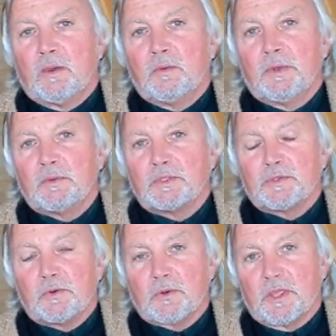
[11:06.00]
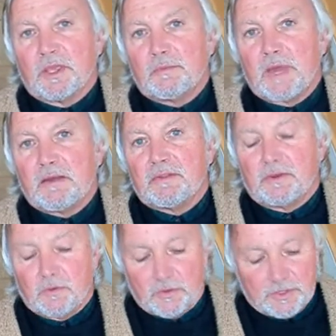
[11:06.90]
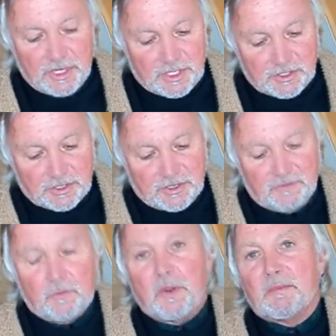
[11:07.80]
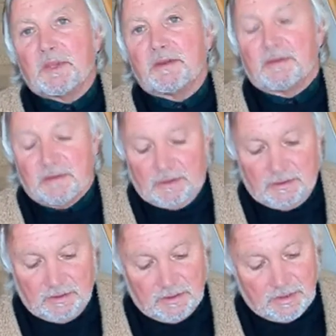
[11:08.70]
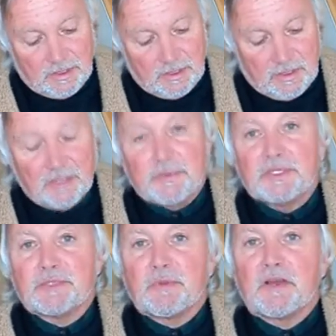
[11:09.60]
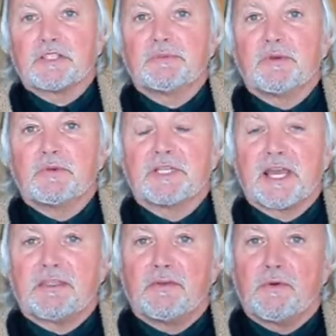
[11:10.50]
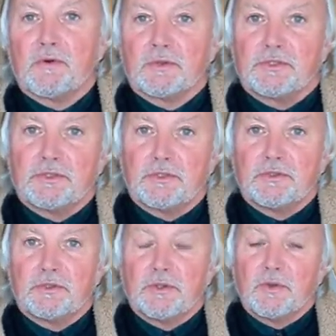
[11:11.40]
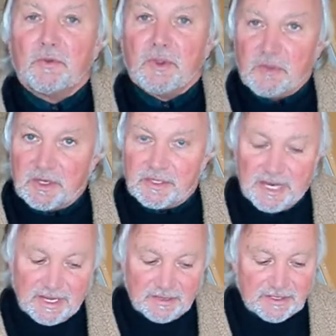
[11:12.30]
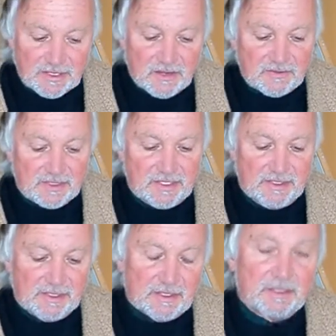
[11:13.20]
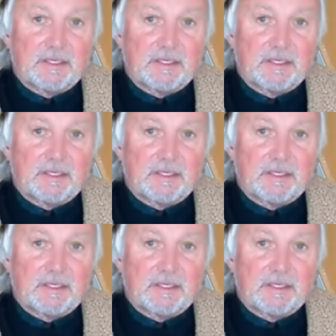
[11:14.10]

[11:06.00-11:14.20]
We were talking about the ordination of women. The bishop asked me what I thought. Should women take the services?